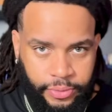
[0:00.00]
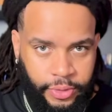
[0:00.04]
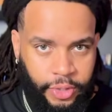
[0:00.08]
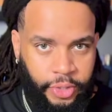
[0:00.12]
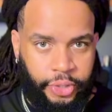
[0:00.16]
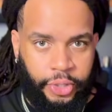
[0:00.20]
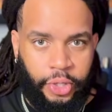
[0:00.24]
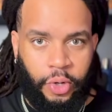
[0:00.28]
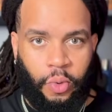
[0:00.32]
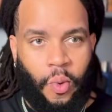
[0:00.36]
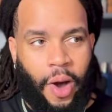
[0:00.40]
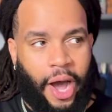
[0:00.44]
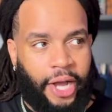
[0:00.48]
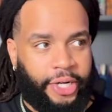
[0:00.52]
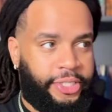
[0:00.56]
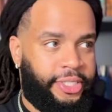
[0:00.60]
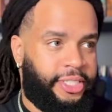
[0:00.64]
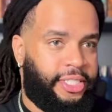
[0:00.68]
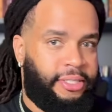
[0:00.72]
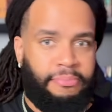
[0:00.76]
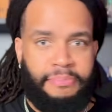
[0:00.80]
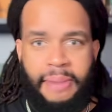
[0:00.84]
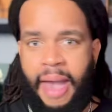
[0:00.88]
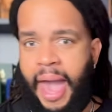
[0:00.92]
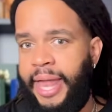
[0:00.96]
you know, watching
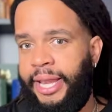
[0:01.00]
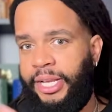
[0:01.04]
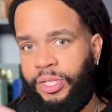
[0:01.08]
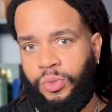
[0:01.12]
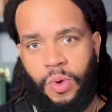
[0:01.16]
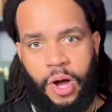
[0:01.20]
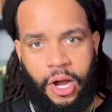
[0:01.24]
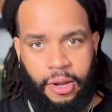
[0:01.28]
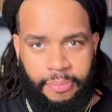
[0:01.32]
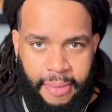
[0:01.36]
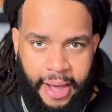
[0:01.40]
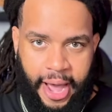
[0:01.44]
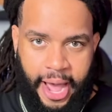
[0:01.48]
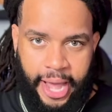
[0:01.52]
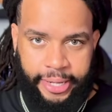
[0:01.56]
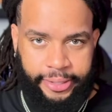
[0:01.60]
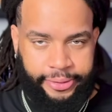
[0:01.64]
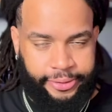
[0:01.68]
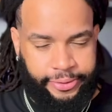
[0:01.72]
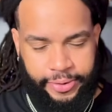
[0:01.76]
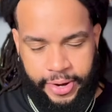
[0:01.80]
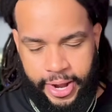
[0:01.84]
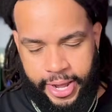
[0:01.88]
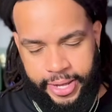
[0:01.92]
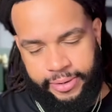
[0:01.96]
some baddies walk by,
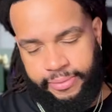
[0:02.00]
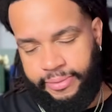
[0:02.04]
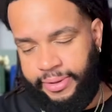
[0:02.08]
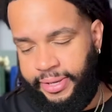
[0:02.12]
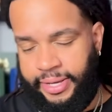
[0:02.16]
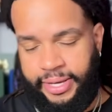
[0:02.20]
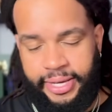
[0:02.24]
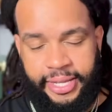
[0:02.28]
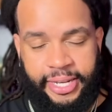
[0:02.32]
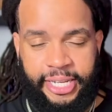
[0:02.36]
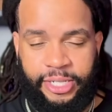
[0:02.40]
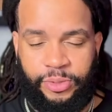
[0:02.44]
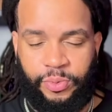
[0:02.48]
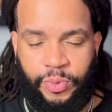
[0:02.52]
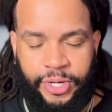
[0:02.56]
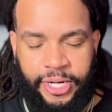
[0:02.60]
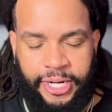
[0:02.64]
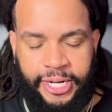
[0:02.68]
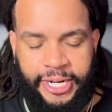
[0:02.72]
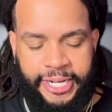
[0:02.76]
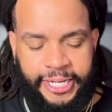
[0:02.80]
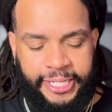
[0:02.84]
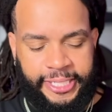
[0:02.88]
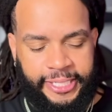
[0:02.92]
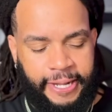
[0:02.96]
right? It is what
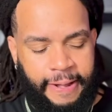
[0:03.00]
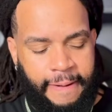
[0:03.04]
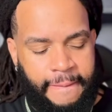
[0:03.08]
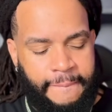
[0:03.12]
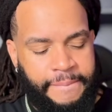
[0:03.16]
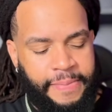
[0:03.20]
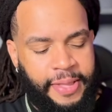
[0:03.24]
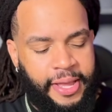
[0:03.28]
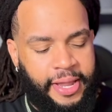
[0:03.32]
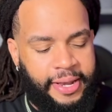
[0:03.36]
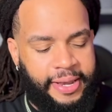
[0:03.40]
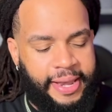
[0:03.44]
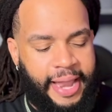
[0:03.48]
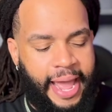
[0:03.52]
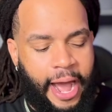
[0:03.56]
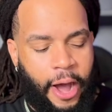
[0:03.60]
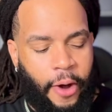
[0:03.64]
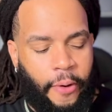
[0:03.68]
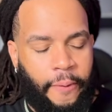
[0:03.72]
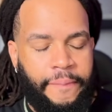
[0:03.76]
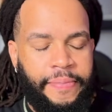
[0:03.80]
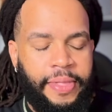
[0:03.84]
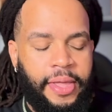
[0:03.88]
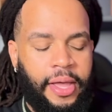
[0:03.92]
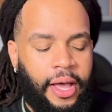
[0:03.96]
it is.
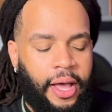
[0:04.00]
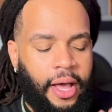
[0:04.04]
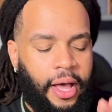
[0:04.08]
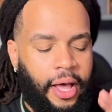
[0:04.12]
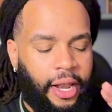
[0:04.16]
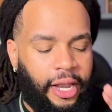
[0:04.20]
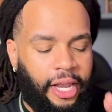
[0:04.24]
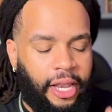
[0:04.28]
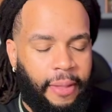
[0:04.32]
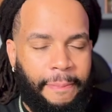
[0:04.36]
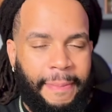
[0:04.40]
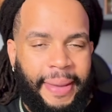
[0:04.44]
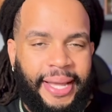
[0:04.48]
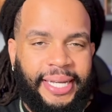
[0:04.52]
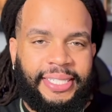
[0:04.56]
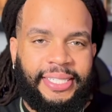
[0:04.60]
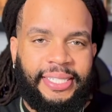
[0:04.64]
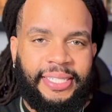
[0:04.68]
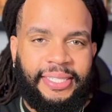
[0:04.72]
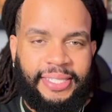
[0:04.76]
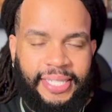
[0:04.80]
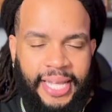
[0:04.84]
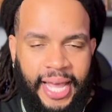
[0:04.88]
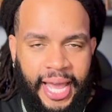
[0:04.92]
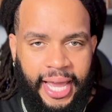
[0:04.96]
Now,
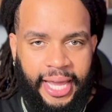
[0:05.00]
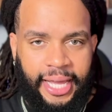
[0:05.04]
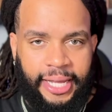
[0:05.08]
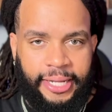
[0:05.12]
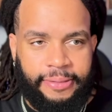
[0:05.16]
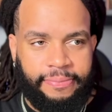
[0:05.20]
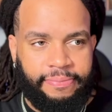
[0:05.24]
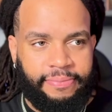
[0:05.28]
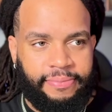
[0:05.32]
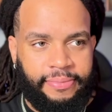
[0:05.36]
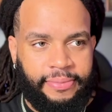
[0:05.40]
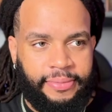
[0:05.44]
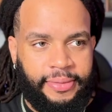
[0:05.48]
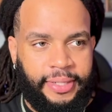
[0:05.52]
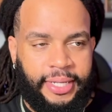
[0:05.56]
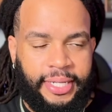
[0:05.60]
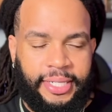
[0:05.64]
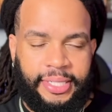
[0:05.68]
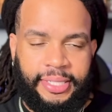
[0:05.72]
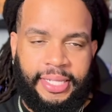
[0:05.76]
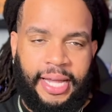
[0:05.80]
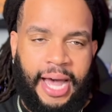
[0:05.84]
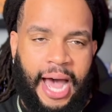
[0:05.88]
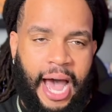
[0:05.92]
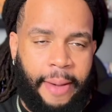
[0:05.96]
L'Immensité,
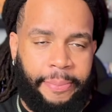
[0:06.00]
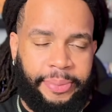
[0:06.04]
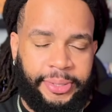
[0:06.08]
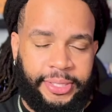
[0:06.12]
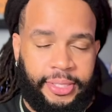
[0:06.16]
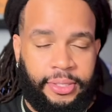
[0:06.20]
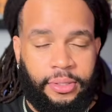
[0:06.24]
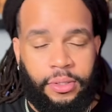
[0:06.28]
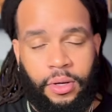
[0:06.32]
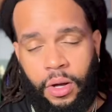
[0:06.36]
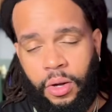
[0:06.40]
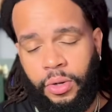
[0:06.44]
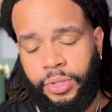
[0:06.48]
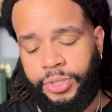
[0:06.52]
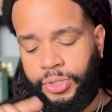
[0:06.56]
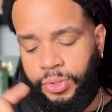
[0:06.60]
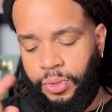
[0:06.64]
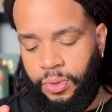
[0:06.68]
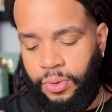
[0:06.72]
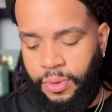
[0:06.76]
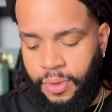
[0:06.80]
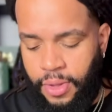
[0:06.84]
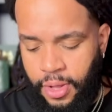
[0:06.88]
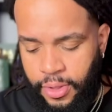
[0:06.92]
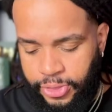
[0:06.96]
it's the opposite.
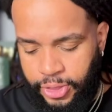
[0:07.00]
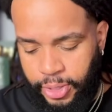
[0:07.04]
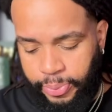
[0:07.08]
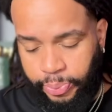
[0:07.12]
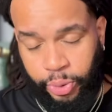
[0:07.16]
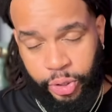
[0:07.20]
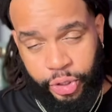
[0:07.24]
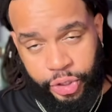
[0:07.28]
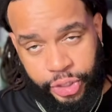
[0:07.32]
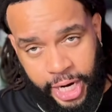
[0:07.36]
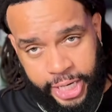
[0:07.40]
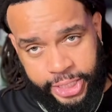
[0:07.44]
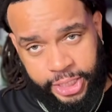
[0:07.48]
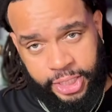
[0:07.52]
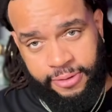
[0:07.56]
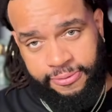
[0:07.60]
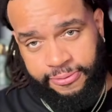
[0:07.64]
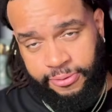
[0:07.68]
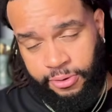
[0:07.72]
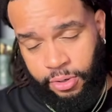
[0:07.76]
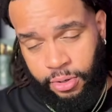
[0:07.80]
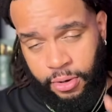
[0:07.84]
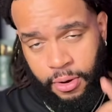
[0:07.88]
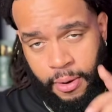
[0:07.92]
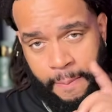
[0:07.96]
Also, The projection
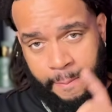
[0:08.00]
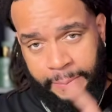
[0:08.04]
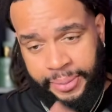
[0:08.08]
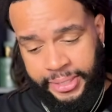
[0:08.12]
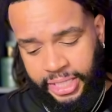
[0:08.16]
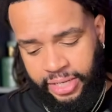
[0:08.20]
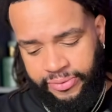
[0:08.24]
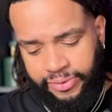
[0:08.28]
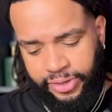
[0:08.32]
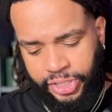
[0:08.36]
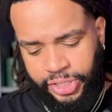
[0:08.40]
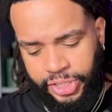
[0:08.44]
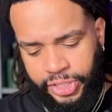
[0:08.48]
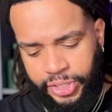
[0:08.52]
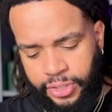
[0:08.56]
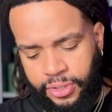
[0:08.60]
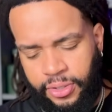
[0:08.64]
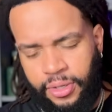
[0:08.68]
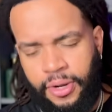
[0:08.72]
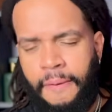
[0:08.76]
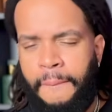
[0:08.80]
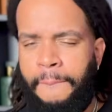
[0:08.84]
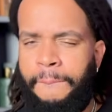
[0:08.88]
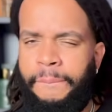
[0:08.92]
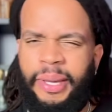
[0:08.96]
for Pacific
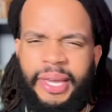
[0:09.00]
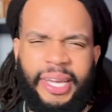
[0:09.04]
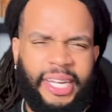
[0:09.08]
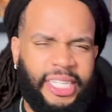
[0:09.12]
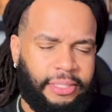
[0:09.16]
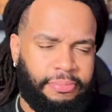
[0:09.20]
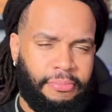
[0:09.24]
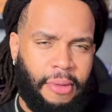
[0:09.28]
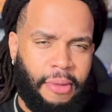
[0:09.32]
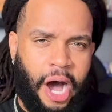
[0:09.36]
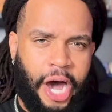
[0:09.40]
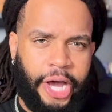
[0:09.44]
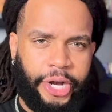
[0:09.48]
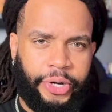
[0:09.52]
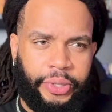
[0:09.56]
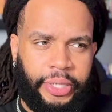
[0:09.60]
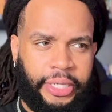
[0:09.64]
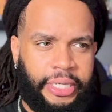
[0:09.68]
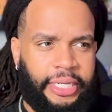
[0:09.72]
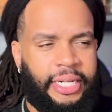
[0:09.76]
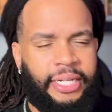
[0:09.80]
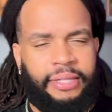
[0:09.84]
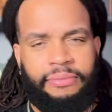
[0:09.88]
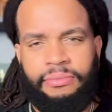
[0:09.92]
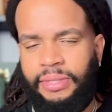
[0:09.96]
Chill, it's
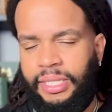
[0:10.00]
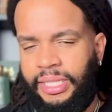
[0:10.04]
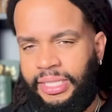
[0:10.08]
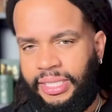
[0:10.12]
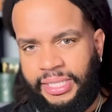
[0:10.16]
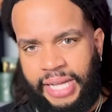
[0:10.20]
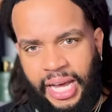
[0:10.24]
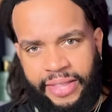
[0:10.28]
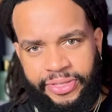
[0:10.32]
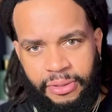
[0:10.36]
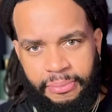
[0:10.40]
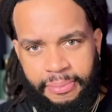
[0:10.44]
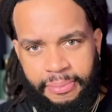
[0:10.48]
moderate. It's not the